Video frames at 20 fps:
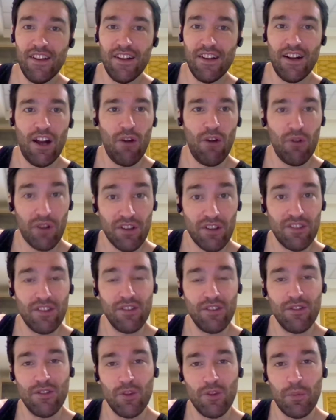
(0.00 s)
I will
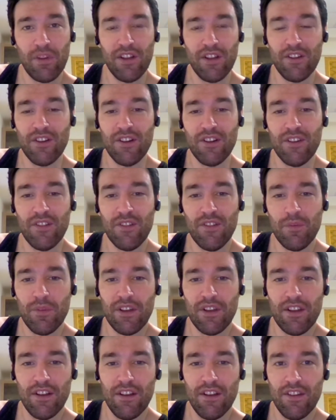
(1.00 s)
continue to play darts
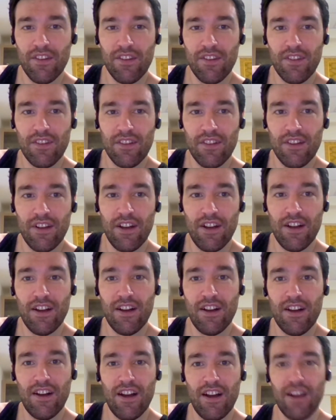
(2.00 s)
because
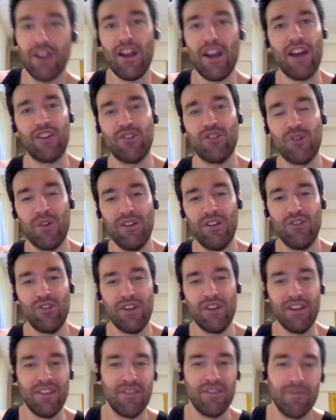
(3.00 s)
I actually quite
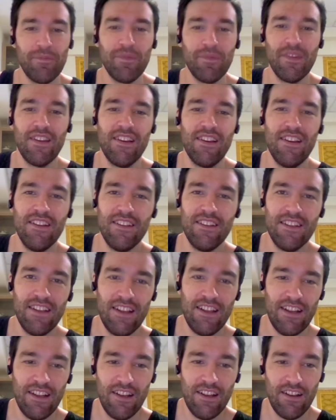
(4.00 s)
enjoy it.
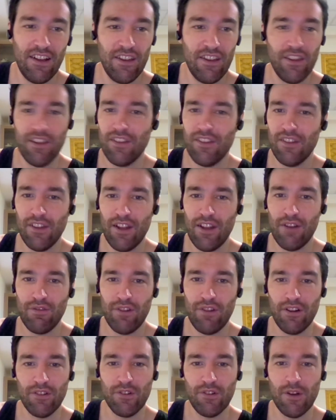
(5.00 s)
And it's a lot of
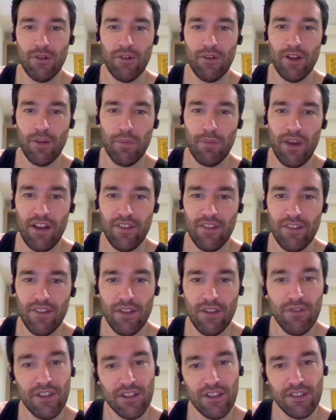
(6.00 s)
fun, a great way to pass an
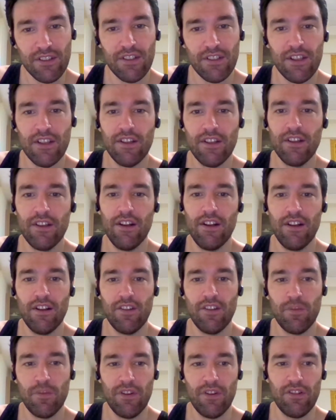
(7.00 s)
evening,
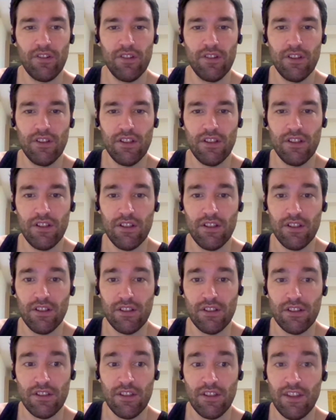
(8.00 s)
especially
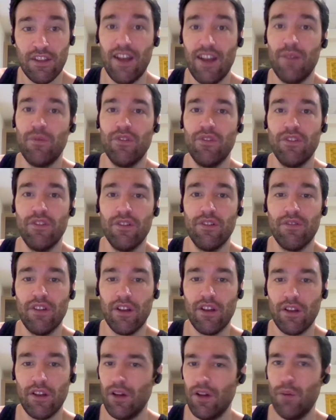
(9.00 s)
in the absence of
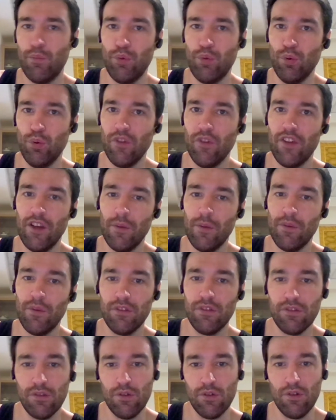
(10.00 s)
like a pool
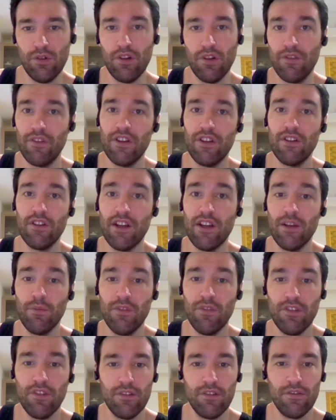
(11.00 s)
table or video
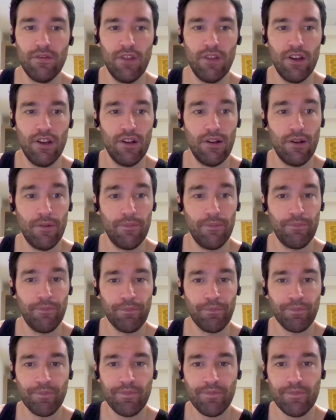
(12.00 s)
games.
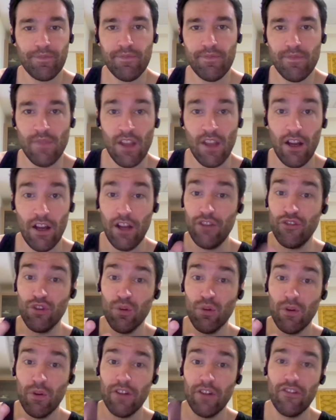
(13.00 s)
I
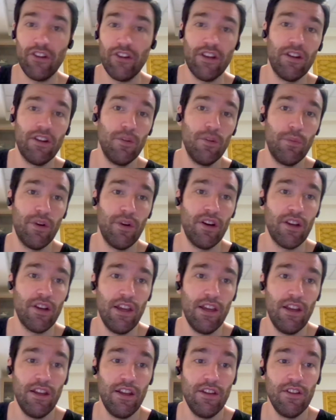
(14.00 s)
do want to check out a
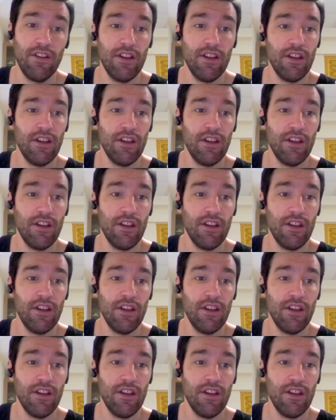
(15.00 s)
barcade.